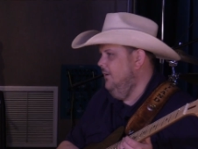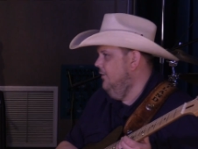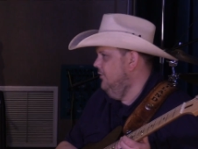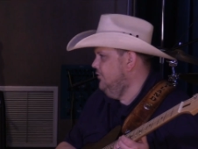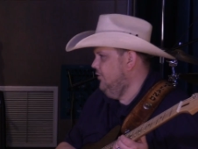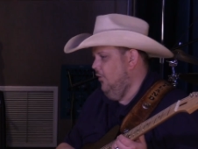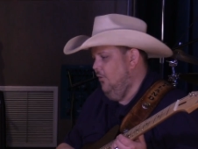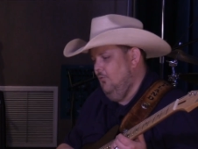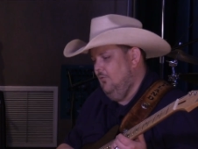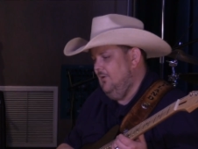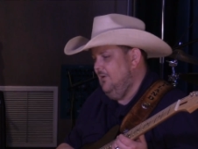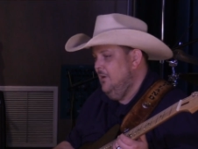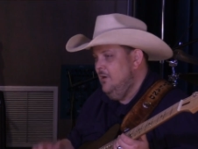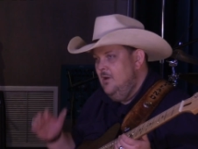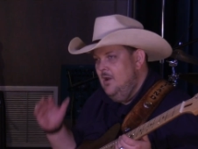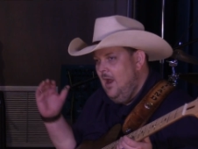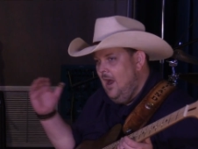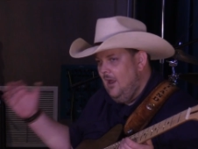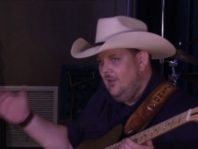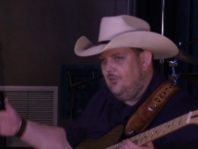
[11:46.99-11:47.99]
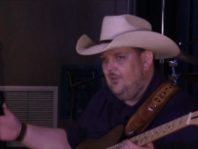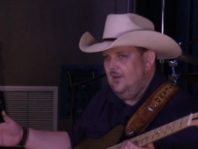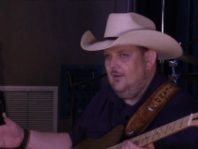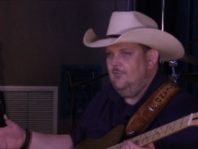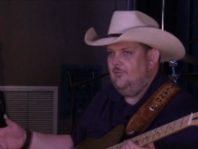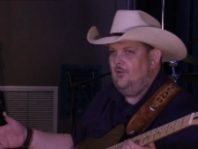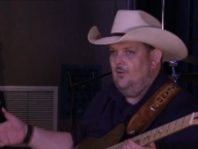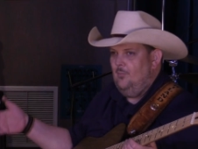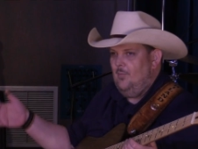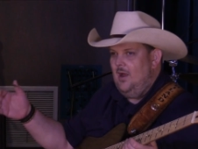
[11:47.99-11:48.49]
So nothing
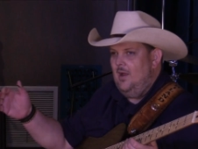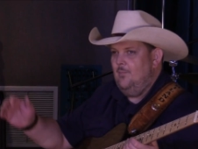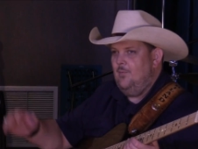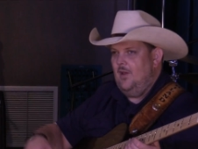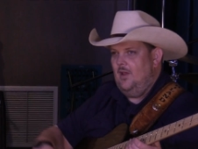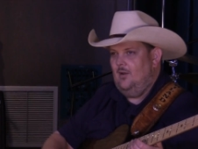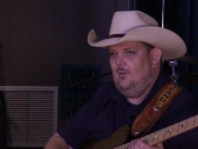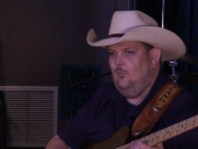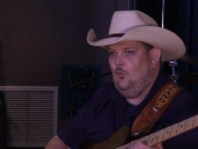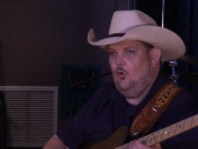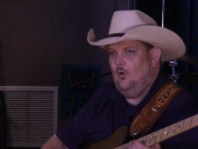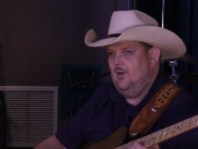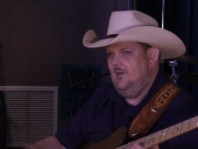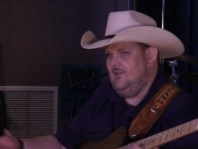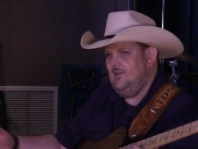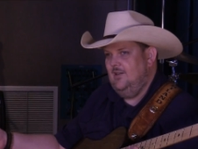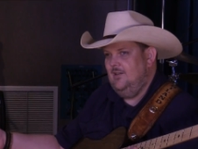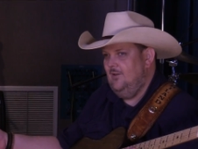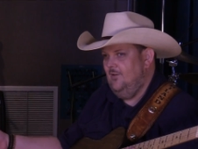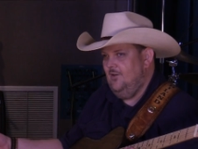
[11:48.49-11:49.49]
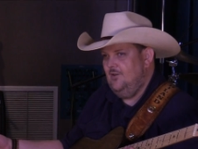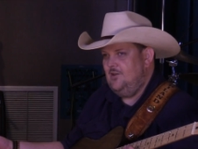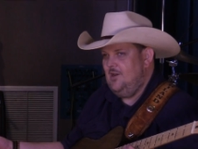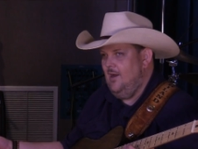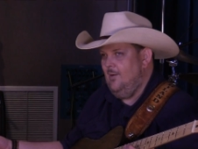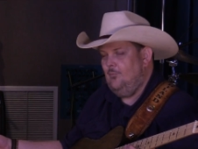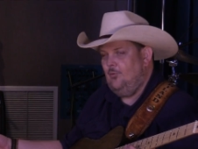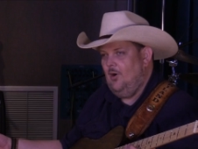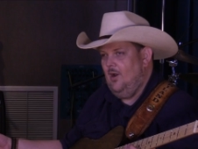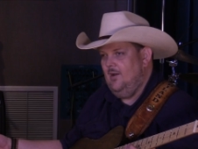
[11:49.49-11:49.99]
from my pedal board is into this
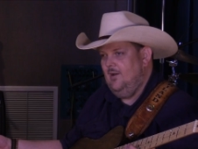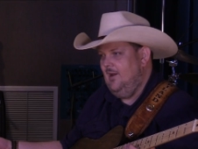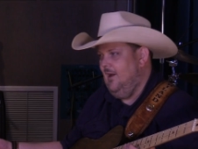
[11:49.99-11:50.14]
amp right